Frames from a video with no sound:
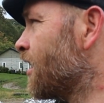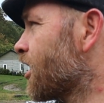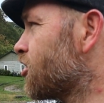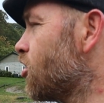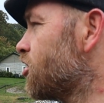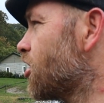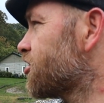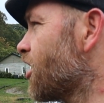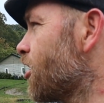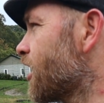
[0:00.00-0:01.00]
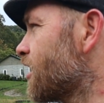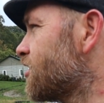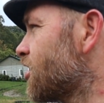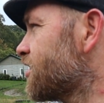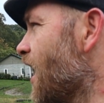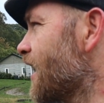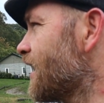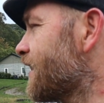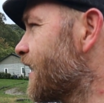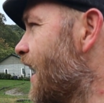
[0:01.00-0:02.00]
could you and Josiah, Josiah
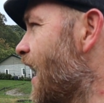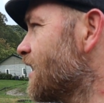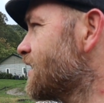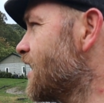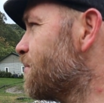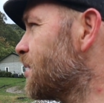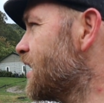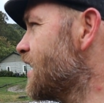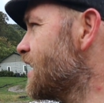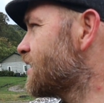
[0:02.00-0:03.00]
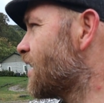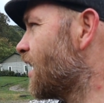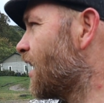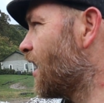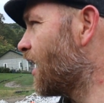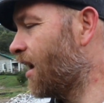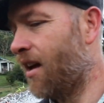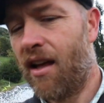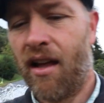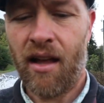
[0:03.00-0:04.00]
get the cows in, please?
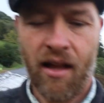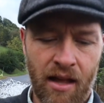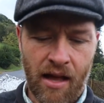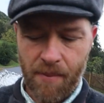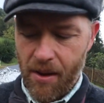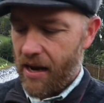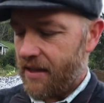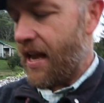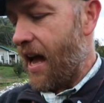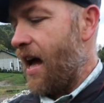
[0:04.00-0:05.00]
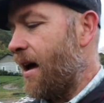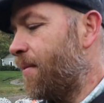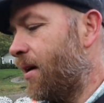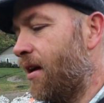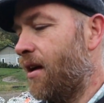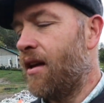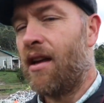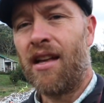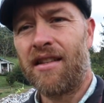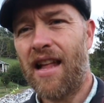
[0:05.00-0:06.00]
I'm out of time.
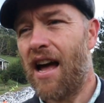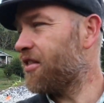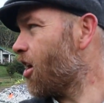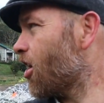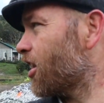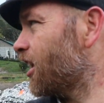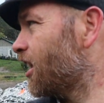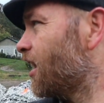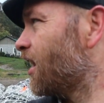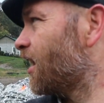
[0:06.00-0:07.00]
It's 9.30.